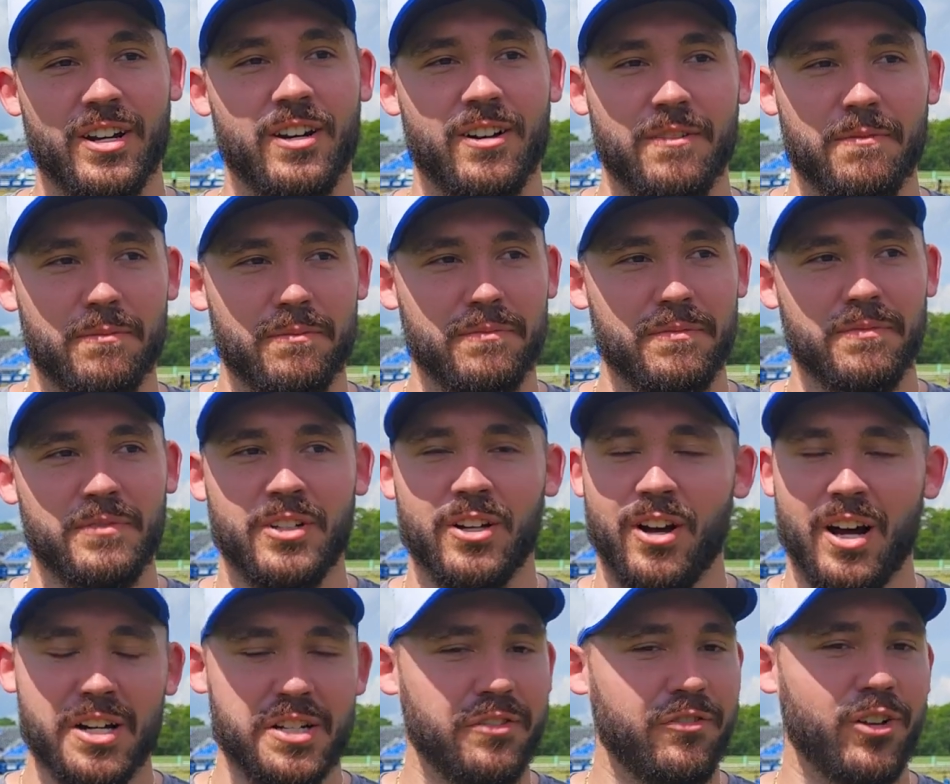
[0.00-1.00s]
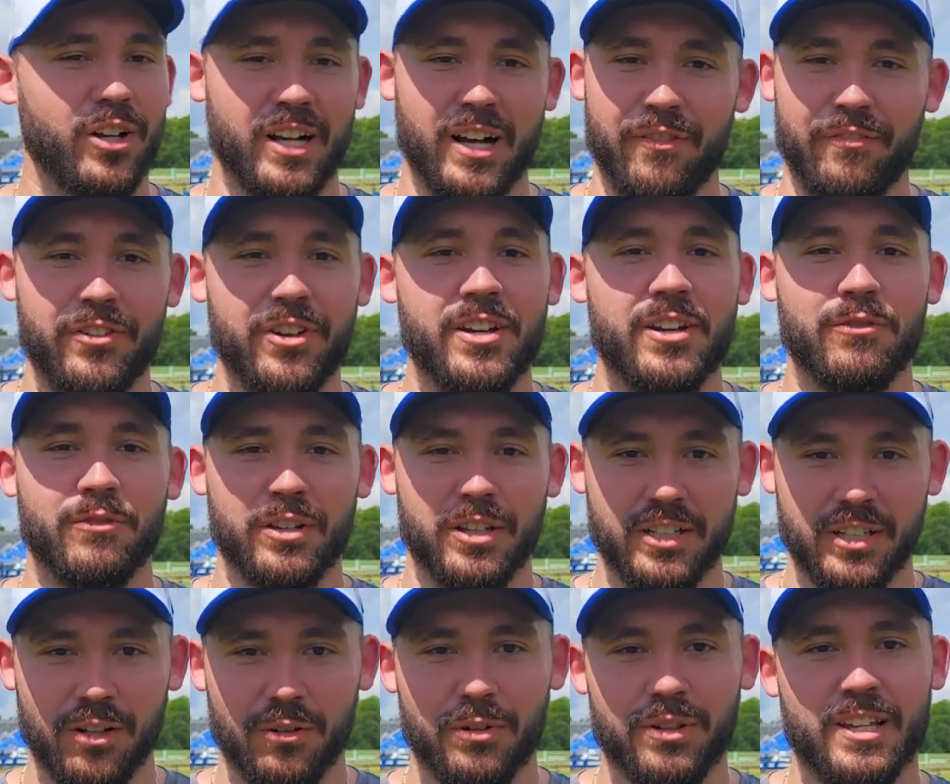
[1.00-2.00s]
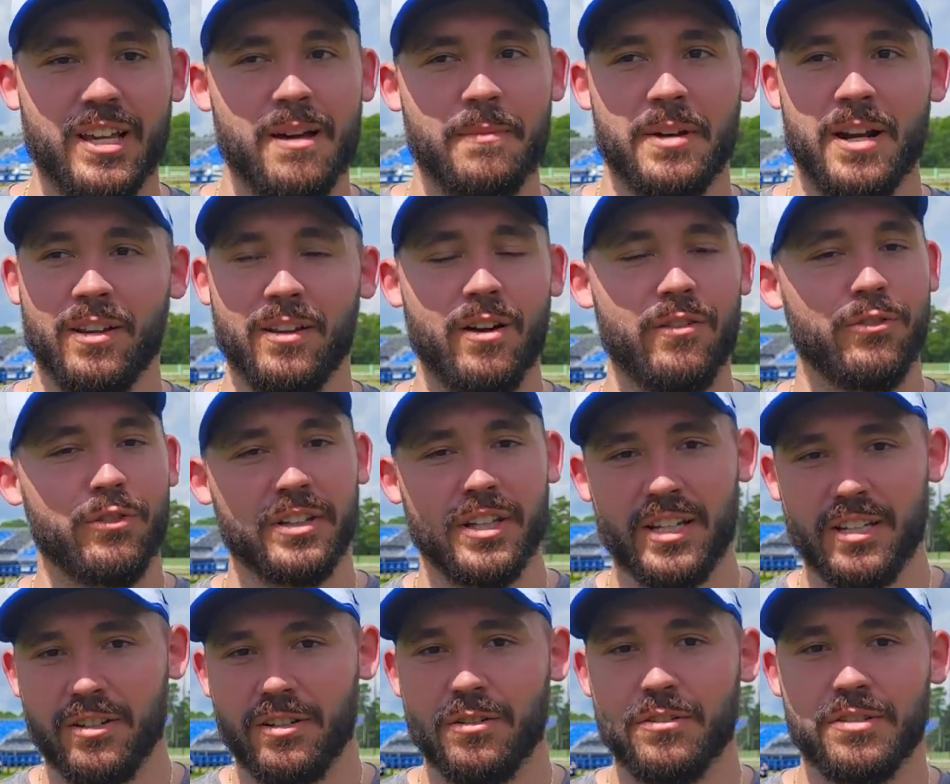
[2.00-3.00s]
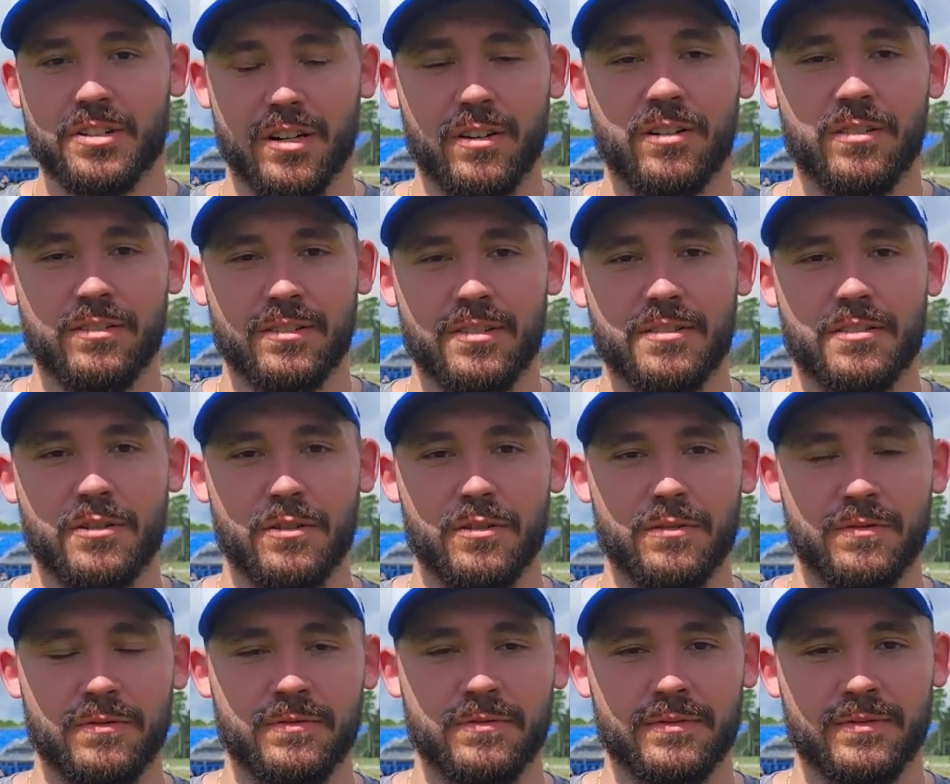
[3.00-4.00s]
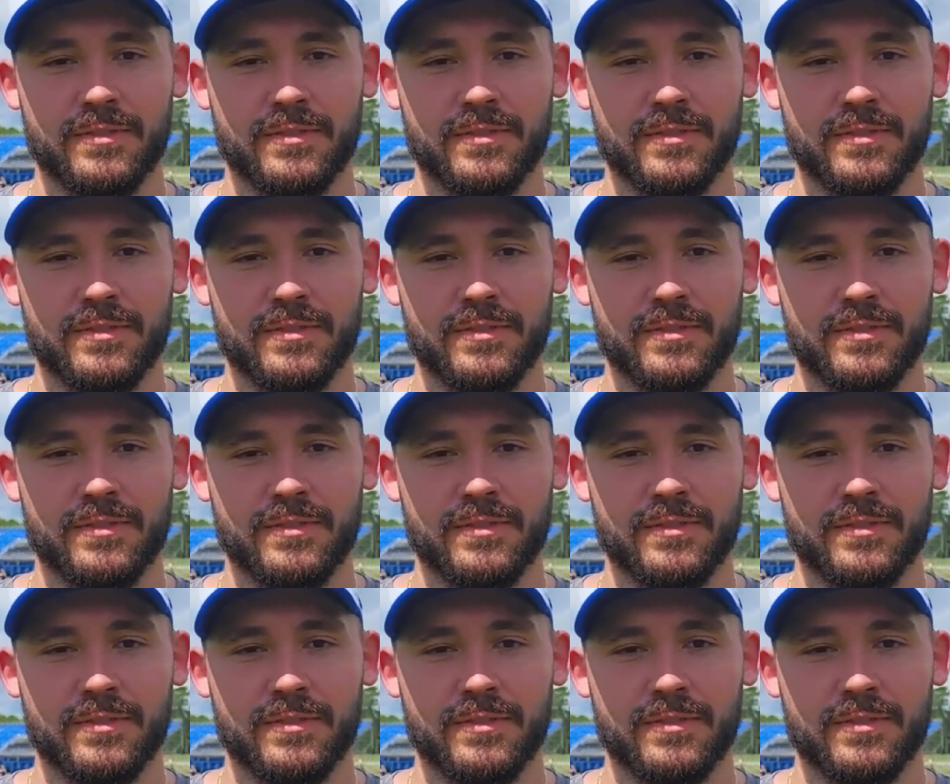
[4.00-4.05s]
and, you know, I just feel like I fit in really good with them, and I love what they do, so it's cool.